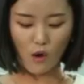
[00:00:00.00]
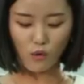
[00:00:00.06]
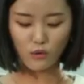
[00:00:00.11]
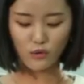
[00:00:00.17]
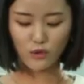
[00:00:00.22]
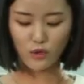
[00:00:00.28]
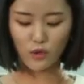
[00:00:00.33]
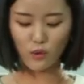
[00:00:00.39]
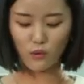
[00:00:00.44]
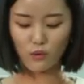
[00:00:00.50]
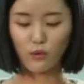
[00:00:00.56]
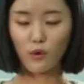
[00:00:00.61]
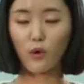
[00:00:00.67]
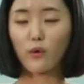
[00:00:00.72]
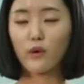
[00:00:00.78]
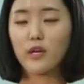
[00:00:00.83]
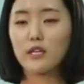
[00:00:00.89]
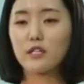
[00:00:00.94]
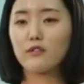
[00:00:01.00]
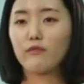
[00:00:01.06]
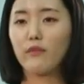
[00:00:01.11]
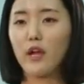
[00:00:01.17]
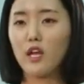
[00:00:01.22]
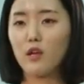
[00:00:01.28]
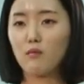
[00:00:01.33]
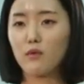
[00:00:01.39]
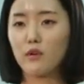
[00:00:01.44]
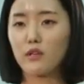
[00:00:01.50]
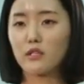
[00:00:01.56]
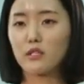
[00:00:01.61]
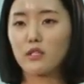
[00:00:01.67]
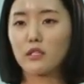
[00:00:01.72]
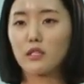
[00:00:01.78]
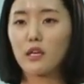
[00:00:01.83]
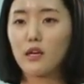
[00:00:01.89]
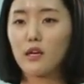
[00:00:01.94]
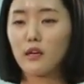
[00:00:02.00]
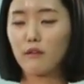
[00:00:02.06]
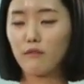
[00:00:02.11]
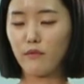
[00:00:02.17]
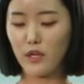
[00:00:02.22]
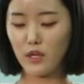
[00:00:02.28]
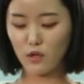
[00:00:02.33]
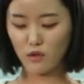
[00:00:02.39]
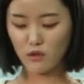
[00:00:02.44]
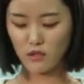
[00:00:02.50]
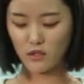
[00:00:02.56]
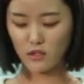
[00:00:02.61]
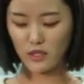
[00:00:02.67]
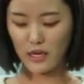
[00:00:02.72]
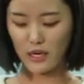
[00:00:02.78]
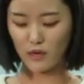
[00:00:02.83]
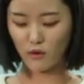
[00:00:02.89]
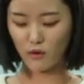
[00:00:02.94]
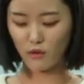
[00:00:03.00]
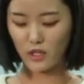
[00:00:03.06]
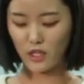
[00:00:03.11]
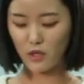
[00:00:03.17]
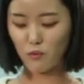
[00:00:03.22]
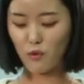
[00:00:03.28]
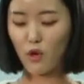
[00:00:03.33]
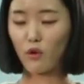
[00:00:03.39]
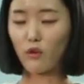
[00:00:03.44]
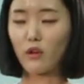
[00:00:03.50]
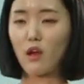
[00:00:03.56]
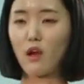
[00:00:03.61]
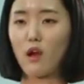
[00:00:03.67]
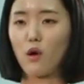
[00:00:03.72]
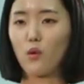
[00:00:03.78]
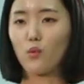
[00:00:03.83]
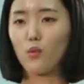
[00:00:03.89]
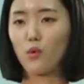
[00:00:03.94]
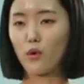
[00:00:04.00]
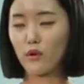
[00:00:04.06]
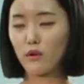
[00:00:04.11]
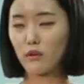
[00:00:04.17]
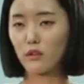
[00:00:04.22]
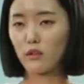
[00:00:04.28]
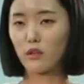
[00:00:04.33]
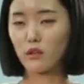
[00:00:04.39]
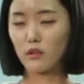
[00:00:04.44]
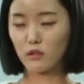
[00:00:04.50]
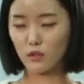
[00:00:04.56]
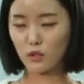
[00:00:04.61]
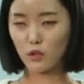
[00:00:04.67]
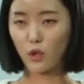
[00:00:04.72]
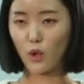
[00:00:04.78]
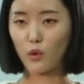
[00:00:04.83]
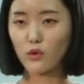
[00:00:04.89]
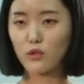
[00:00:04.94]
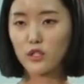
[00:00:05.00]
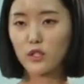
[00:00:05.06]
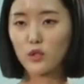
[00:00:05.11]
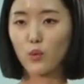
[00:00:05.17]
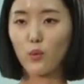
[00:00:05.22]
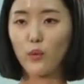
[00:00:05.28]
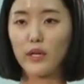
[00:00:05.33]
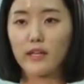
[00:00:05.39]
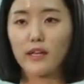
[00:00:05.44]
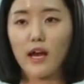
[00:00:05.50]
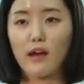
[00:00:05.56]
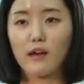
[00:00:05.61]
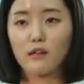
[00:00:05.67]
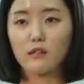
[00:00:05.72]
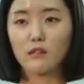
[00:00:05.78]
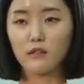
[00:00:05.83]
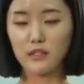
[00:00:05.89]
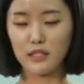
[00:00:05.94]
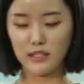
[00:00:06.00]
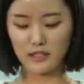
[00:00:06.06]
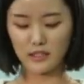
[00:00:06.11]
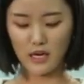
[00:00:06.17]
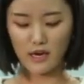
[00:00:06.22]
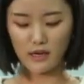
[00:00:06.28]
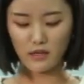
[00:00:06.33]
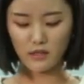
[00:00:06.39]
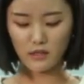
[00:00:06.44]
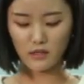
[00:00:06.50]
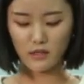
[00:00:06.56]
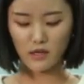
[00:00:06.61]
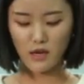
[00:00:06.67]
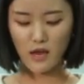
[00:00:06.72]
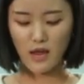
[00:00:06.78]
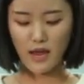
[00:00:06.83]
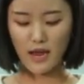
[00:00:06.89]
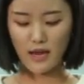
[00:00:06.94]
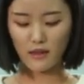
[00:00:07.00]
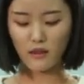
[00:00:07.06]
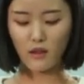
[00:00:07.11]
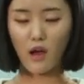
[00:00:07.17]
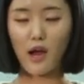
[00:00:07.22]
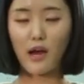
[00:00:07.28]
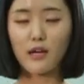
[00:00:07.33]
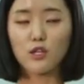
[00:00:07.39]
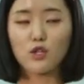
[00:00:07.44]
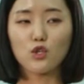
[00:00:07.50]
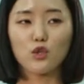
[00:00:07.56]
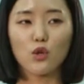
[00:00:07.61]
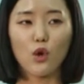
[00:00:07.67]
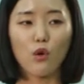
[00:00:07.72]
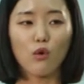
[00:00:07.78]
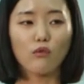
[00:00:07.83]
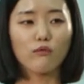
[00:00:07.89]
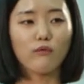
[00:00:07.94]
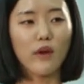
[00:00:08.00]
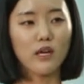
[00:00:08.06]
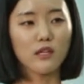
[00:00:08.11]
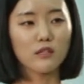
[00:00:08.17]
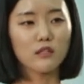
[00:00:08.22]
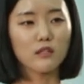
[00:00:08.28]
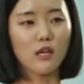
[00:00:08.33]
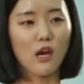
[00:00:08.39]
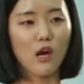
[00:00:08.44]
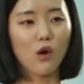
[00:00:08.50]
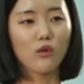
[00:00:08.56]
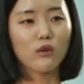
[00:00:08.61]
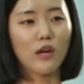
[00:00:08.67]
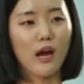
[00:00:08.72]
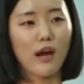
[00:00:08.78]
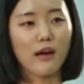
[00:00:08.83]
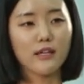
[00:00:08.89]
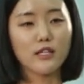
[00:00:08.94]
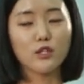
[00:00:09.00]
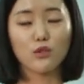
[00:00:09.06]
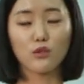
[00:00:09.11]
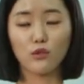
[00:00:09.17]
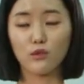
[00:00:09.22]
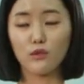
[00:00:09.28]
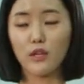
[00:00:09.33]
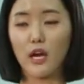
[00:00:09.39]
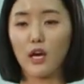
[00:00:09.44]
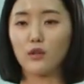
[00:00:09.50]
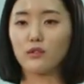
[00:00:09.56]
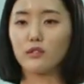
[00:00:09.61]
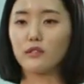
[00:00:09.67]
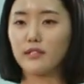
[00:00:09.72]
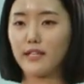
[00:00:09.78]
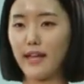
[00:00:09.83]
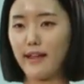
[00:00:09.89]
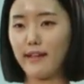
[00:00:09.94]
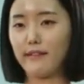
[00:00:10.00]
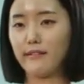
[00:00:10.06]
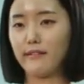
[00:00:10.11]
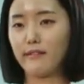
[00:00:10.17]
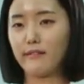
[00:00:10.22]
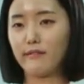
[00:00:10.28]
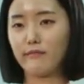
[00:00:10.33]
Also, Korea's famous figure skater Kim Yeon-ah wore the clothes with Hangul designs at the ice show Festa on Ice 2010.